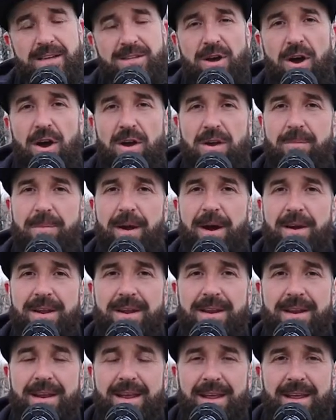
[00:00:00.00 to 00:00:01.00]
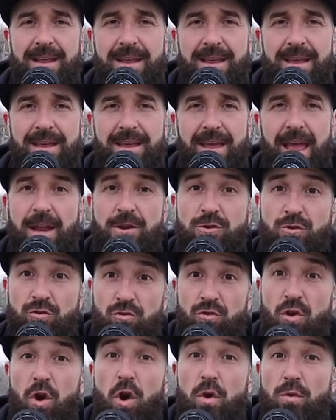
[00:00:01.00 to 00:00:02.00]
and talk about it and
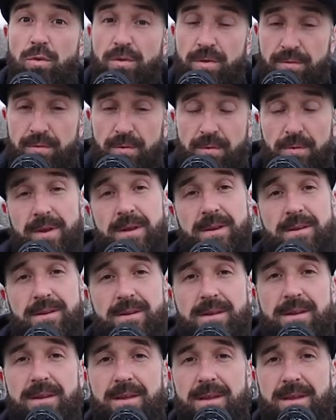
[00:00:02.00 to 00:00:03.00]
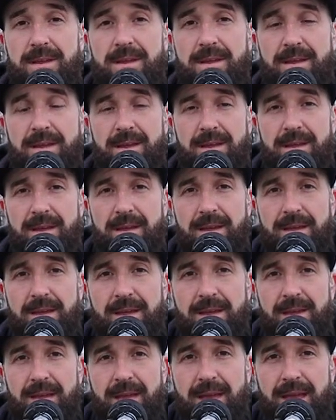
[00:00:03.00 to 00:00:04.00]
grow through it.
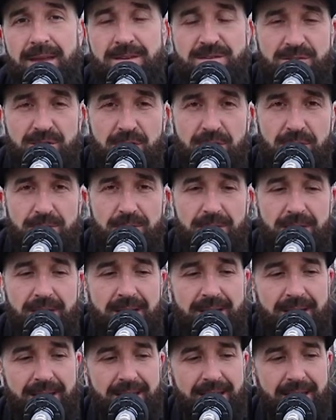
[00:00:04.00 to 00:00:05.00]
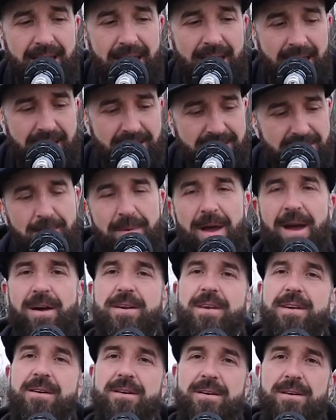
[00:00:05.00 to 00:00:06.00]
And so as I'm
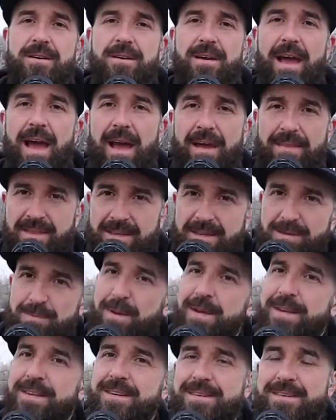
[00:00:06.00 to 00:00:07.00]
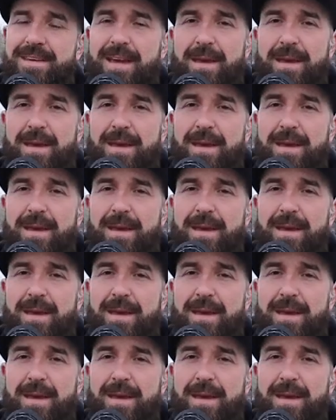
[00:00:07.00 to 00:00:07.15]
out here at this picnic